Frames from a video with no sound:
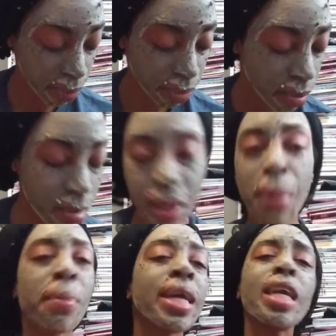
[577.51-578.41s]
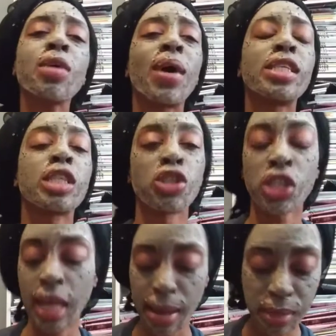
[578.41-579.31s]
But anyway, so
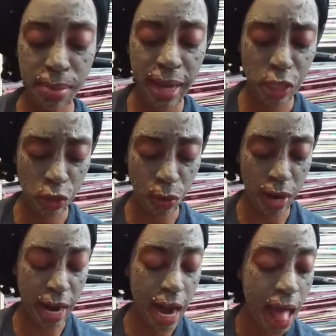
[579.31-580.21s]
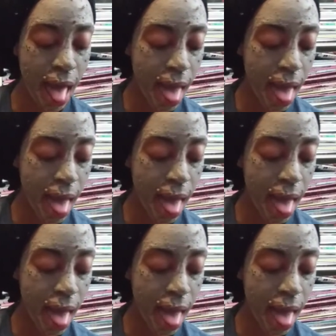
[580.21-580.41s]
she came to my store